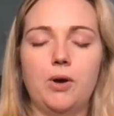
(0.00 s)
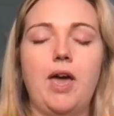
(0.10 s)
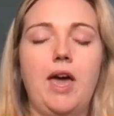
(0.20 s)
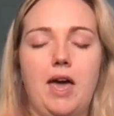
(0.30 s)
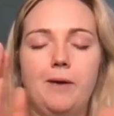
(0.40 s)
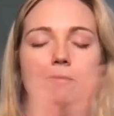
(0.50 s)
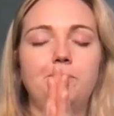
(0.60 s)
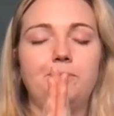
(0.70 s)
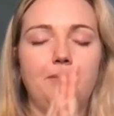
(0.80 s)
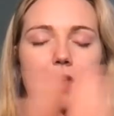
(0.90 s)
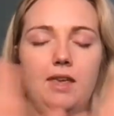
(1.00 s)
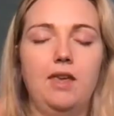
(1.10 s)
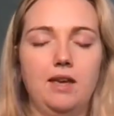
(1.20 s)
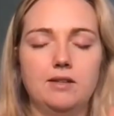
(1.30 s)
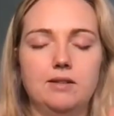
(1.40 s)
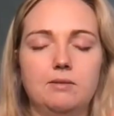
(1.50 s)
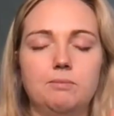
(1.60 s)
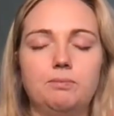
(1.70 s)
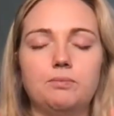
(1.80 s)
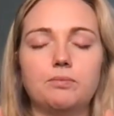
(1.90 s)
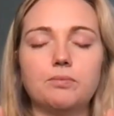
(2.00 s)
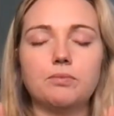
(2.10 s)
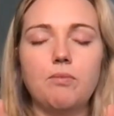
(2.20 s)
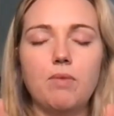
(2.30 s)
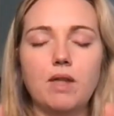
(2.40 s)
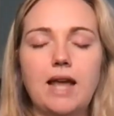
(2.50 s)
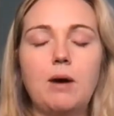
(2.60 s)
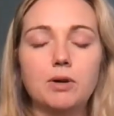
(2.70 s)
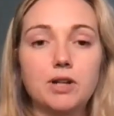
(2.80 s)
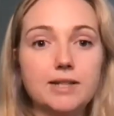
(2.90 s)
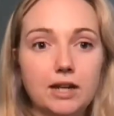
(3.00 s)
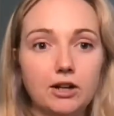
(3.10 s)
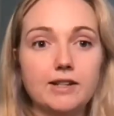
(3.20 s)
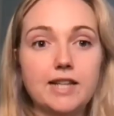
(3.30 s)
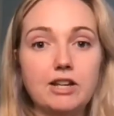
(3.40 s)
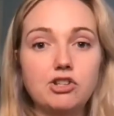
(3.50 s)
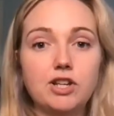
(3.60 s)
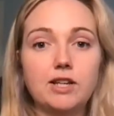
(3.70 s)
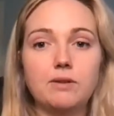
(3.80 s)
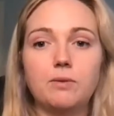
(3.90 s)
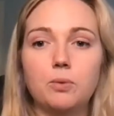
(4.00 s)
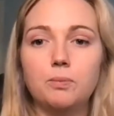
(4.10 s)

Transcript: Okay, yes. Now we're going to set our intention,